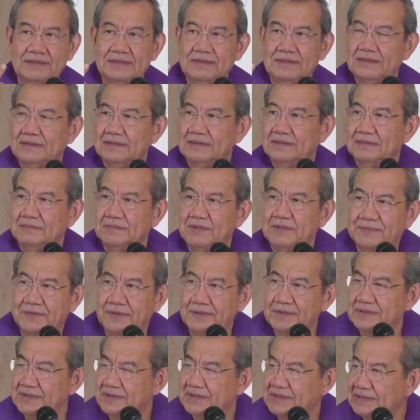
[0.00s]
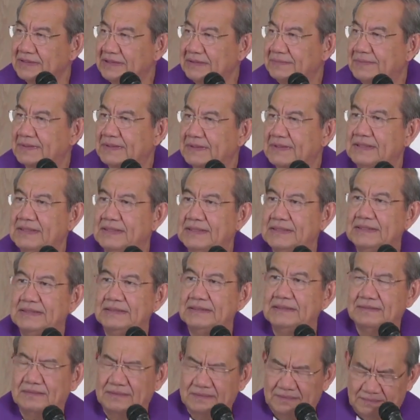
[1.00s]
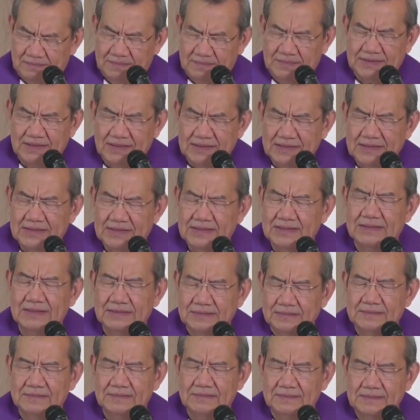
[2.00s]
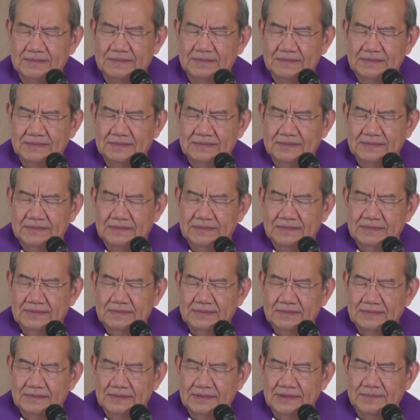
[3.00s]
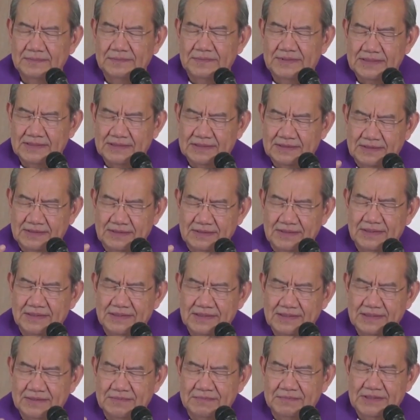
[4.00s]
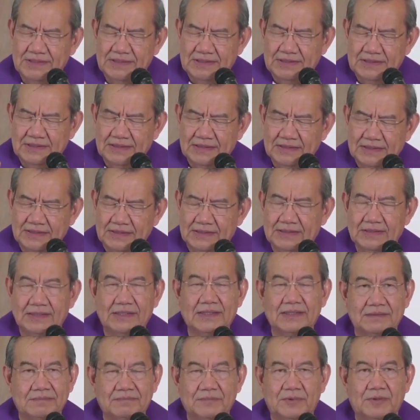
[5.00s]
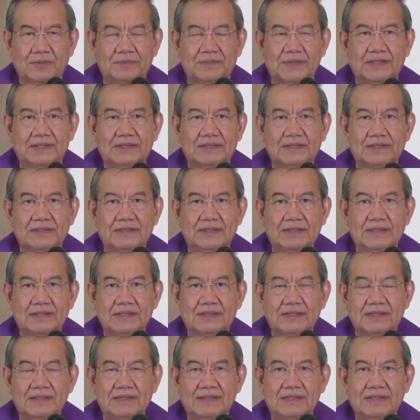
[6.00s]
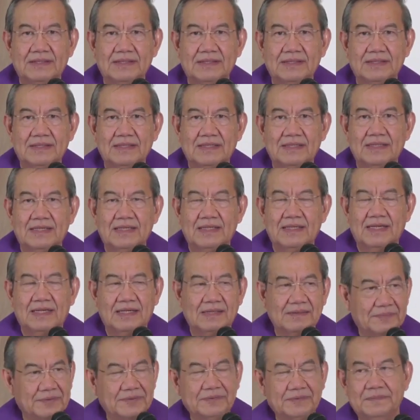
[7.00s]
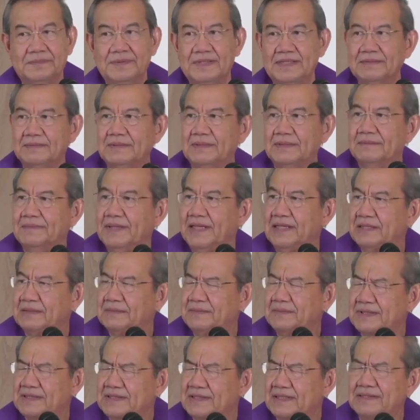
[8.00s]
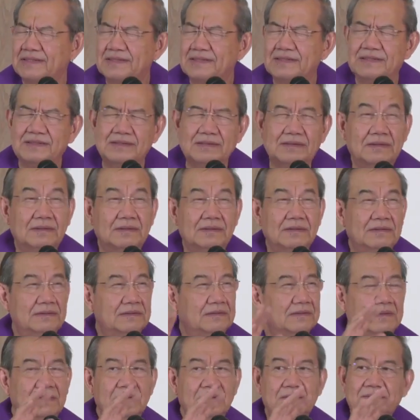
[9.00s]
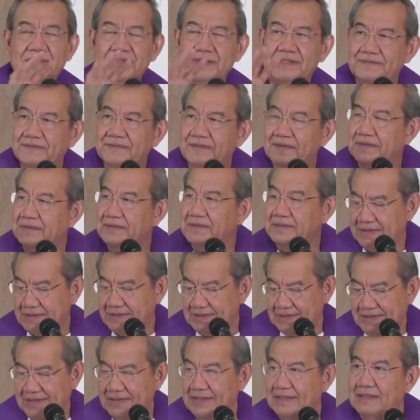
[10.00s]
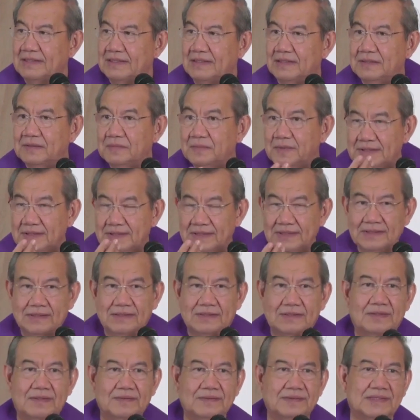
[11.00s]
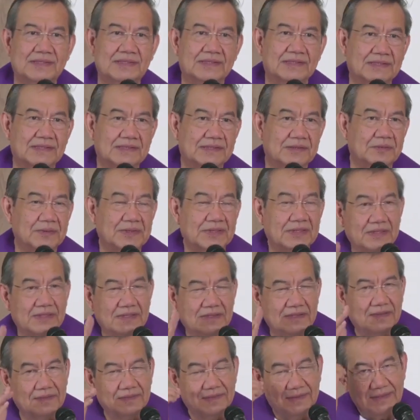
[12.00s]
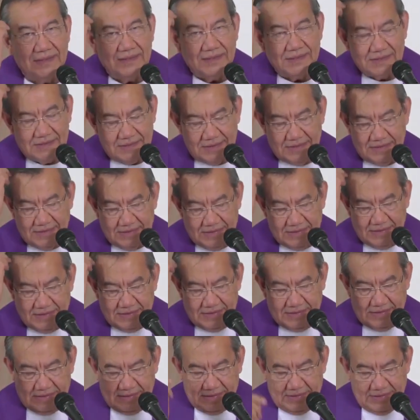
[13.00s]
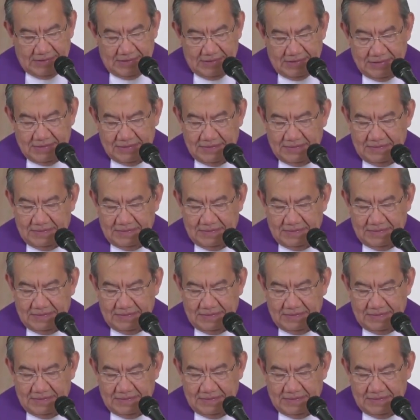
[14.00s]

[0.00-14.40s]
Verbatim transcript: Before you sleep at night, sana, you have this just me and God moment. Ang problema, many of us are so always focused on what the crowd says, what the crowd thinks. You know?